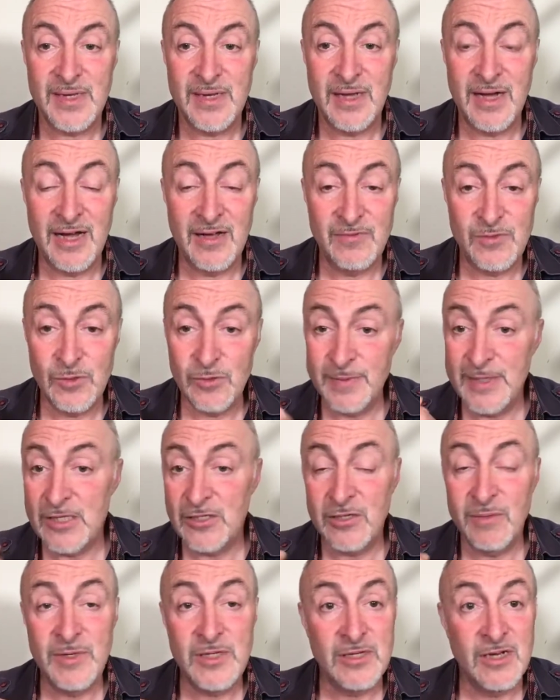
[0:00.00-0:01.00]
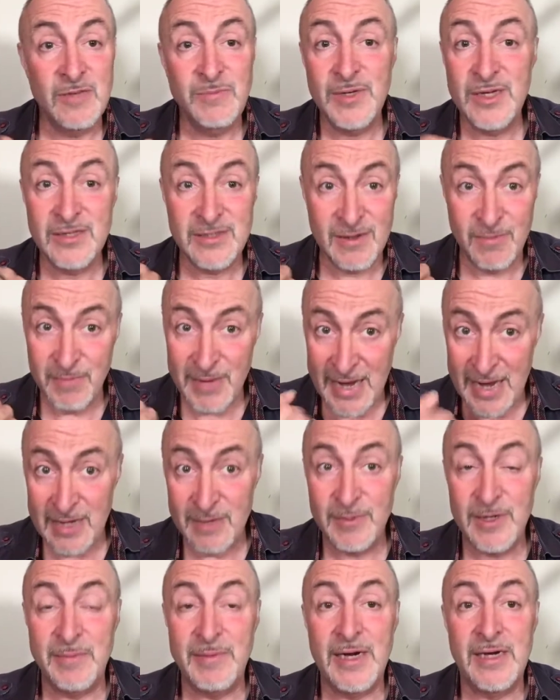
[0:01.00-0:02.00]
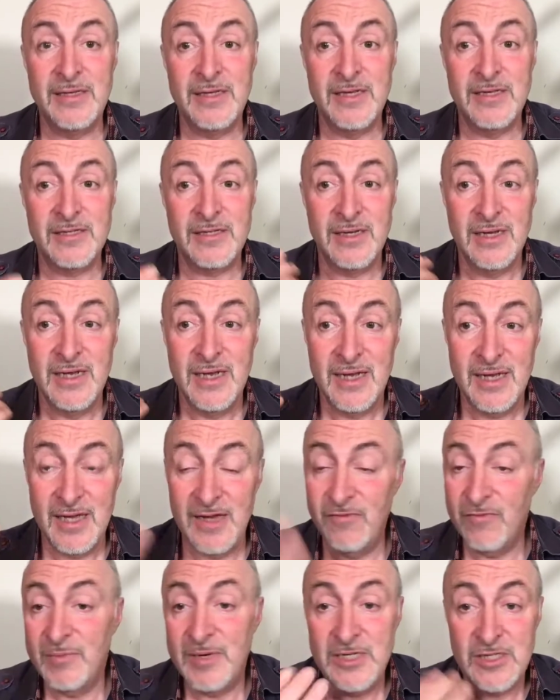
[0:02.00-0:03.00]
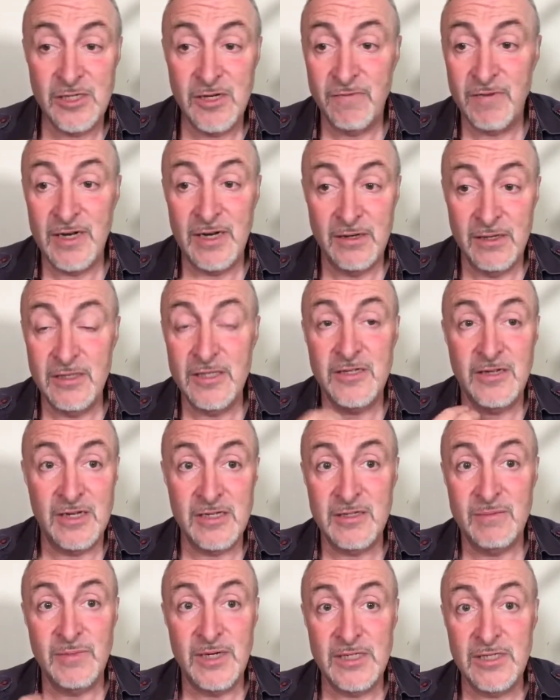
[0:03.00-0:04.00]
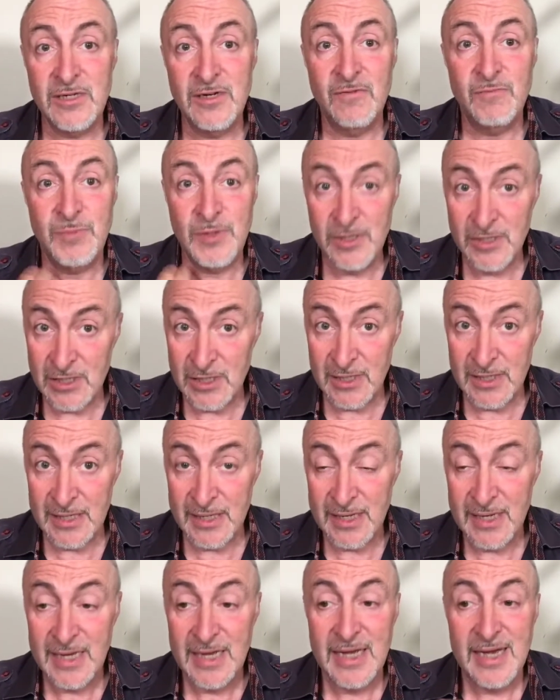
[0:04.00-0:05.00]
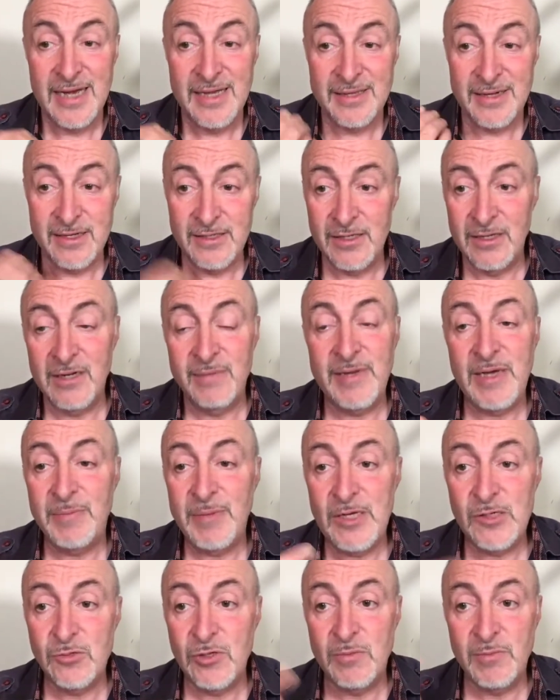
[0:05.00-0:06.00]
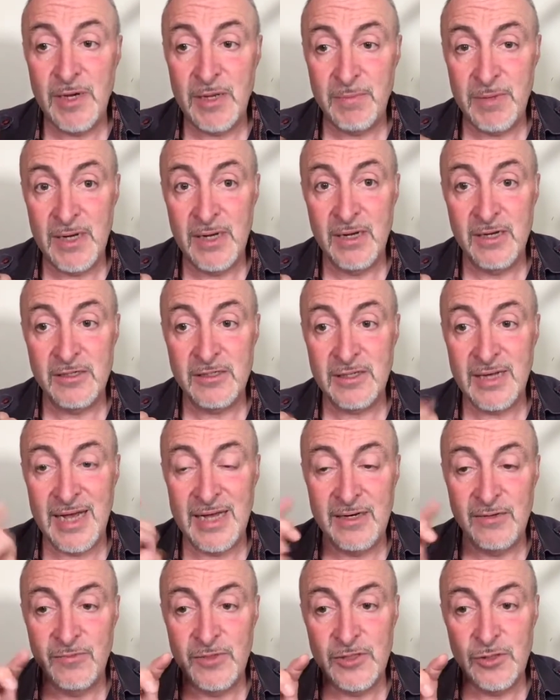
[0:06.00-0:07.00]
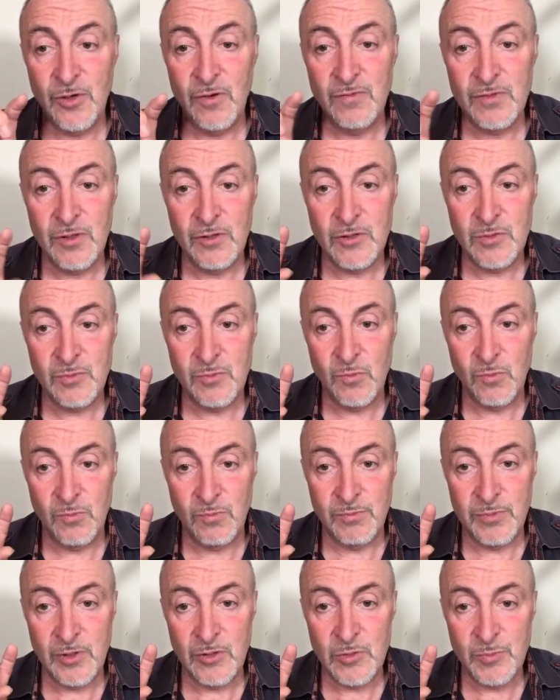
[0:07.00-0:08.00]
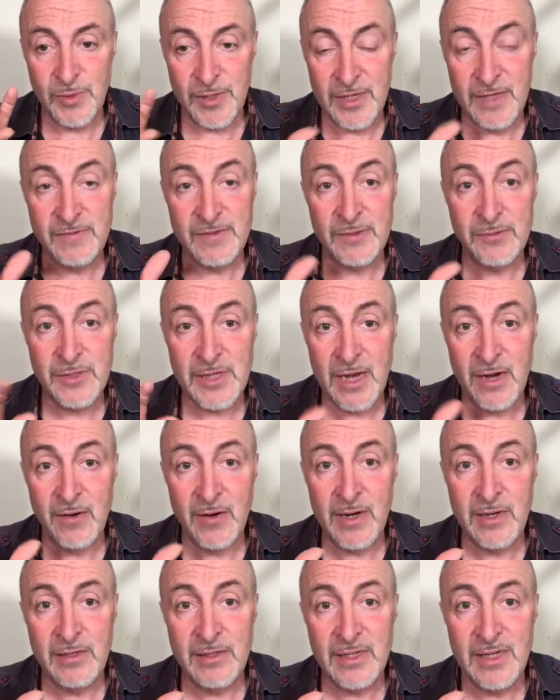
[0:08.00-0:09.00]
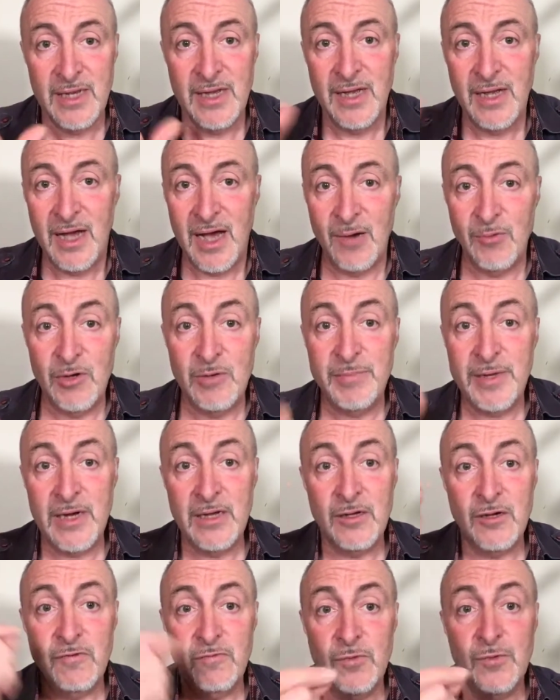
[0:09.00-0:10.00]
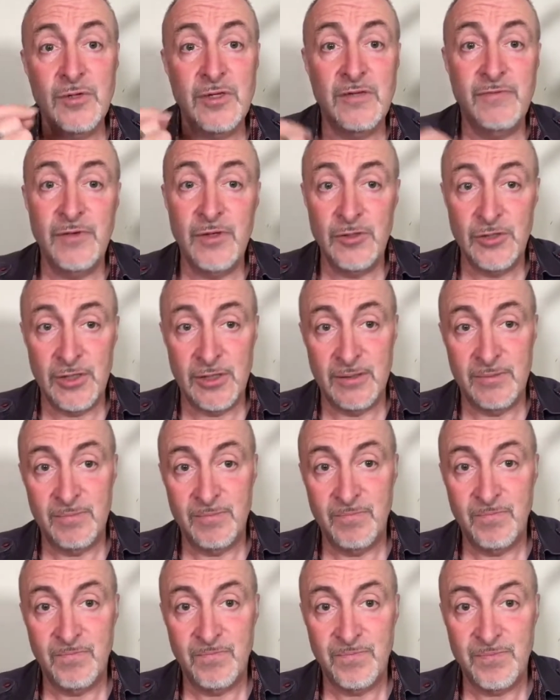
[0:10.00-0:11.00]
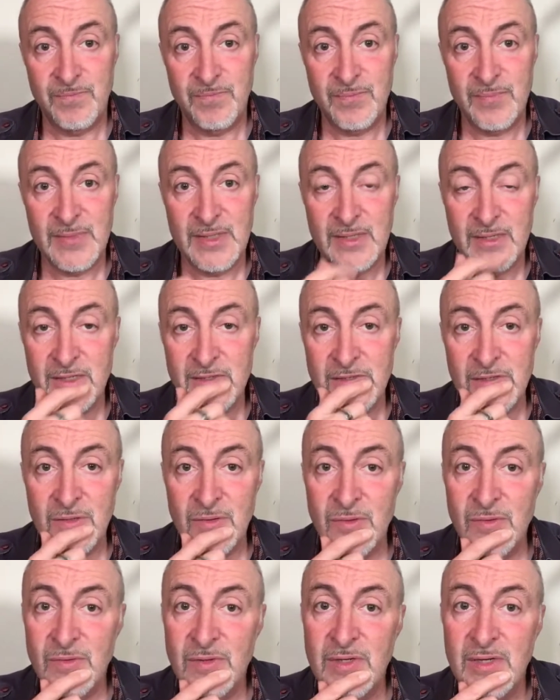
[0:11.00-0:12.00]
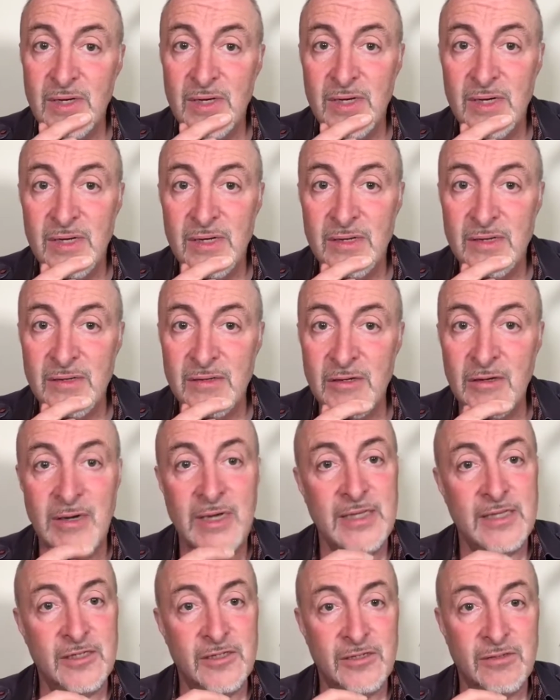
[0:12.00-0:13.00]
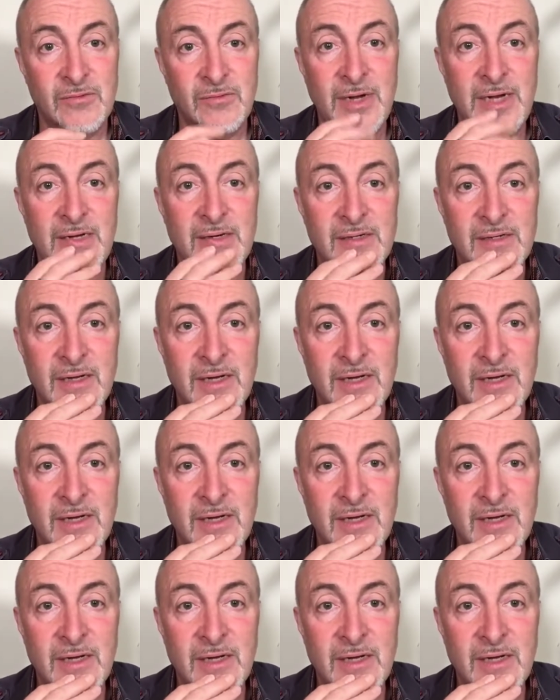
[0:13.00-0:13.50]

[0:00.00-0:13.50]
I've talked about this so many times because I'm adamant about this. Even myself, I learned this lesson myself personally, that until I made peace with my past and resolved those beliefs I was carrying around, I wouldn't be able to go forward in the future. So you like this, right?